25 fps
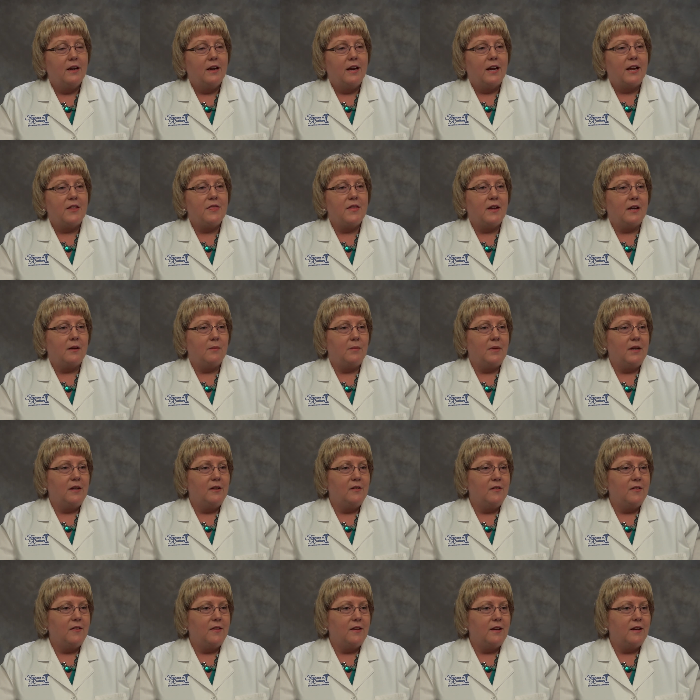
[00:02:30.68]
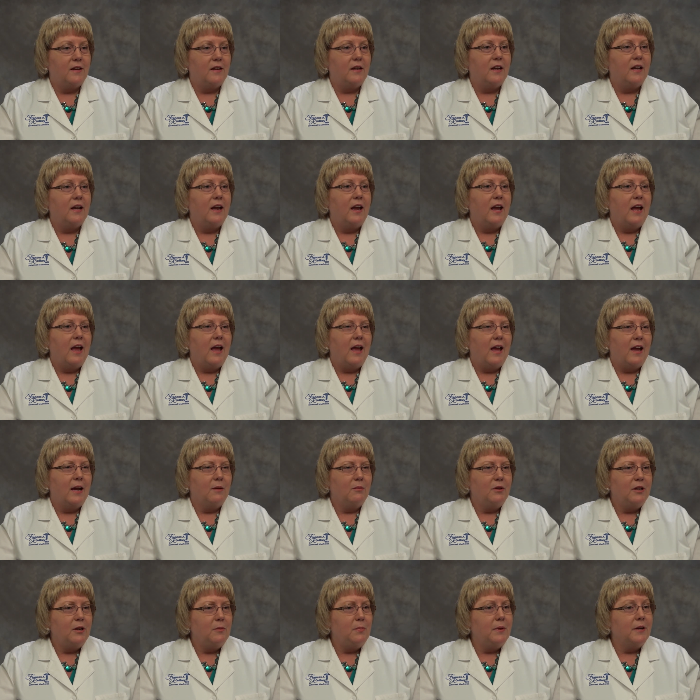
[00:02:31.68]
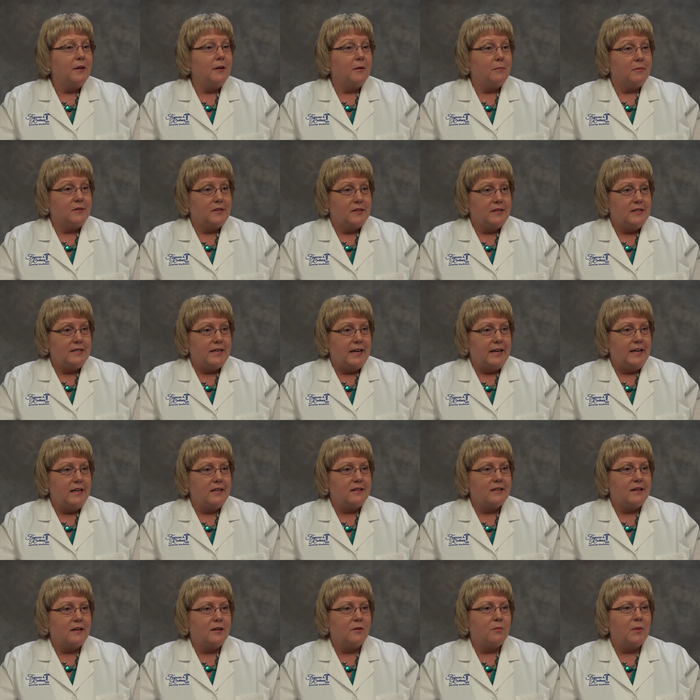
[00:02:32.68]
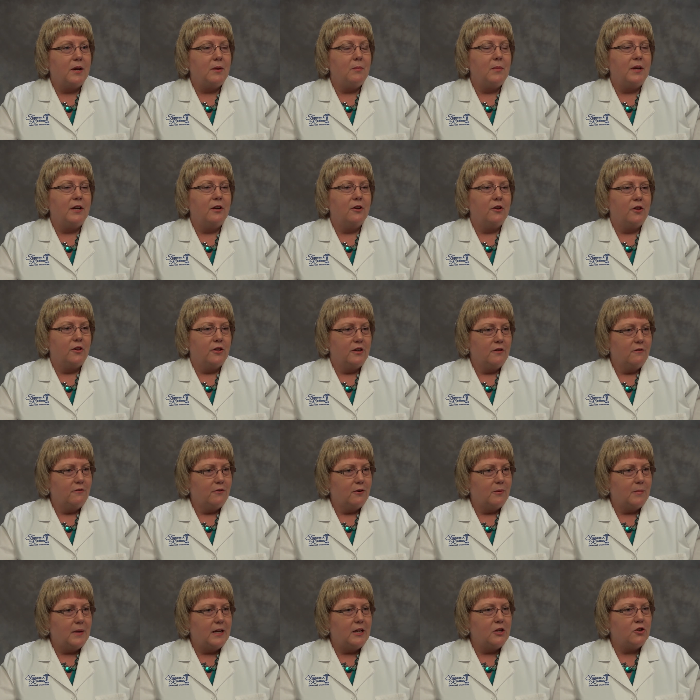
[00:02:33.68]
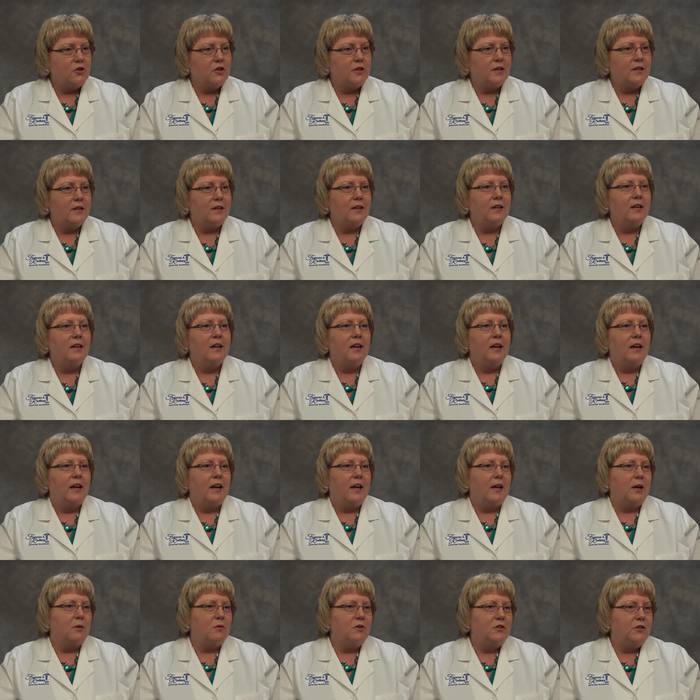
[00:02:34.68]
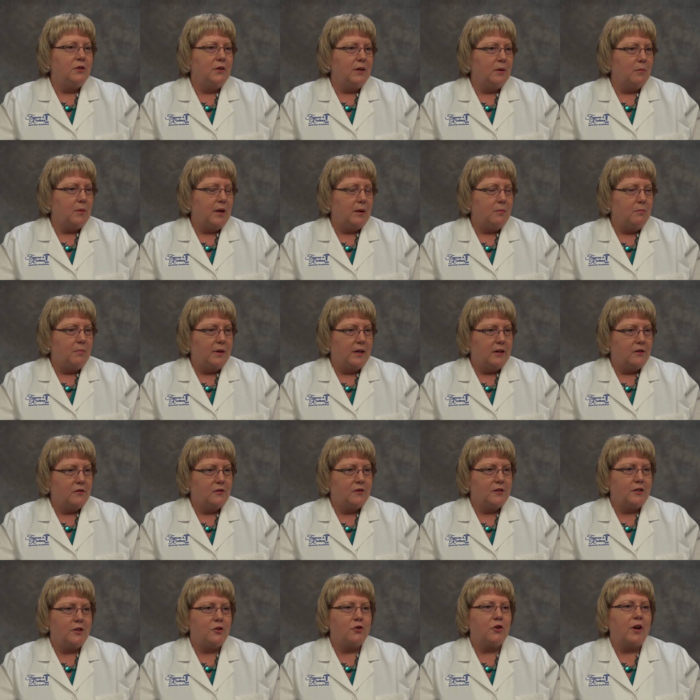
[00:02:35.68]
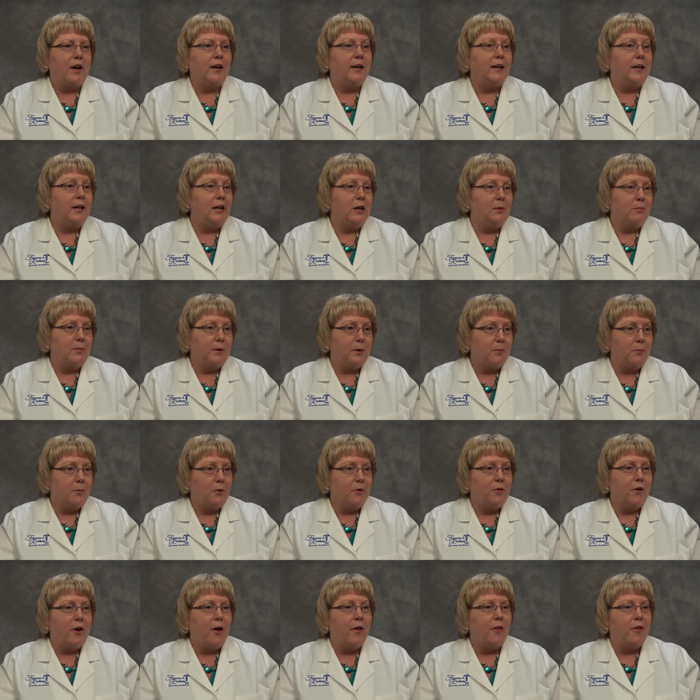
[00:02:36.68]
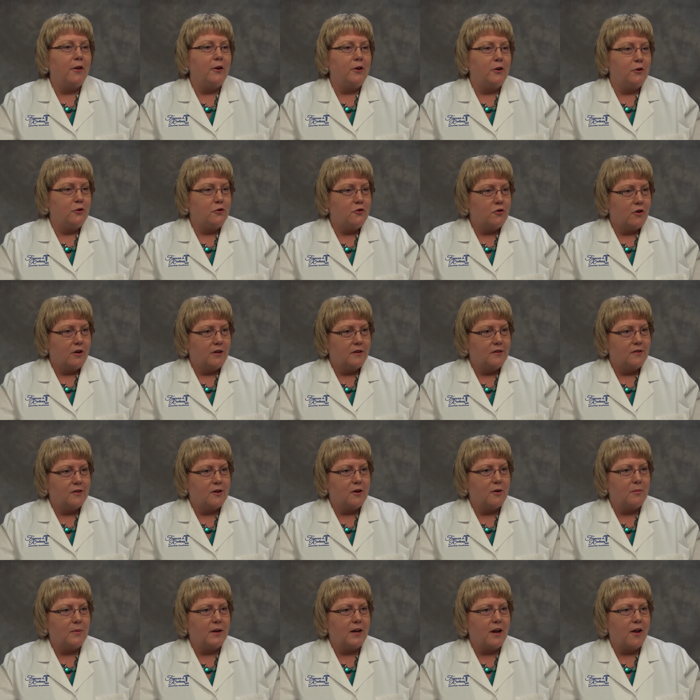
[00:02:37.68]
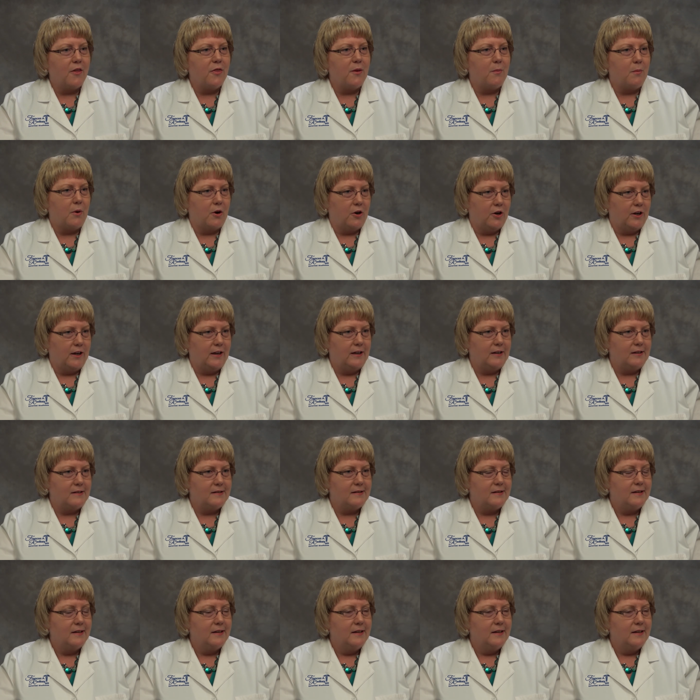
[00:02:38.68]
and that means that I'm keeping up to date on my medical information, and I'm doing my best to try to keep up with all the new drugs coming on the market.